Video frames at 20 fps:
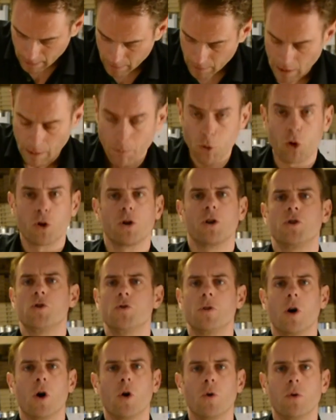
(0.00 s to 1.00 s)
Now I'm not going to
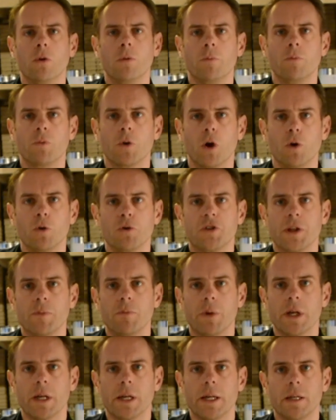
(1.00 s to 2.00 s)
do the whole
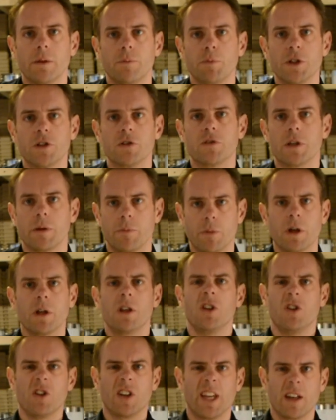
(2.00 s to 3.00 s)
timber here, piece of timber.
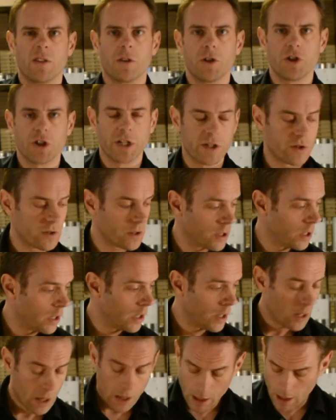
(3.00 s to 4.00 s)
You get the gist.
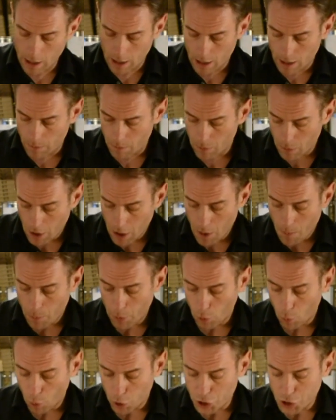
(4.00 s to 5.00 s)
But
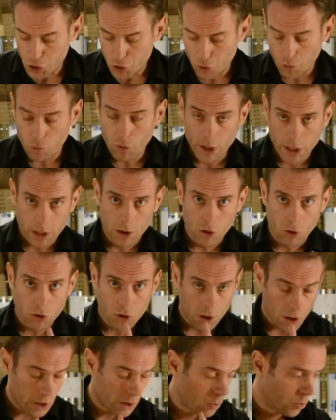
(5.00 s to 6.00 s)
what it should really look
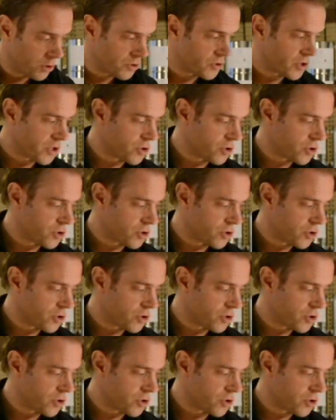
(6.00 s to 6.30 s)
like once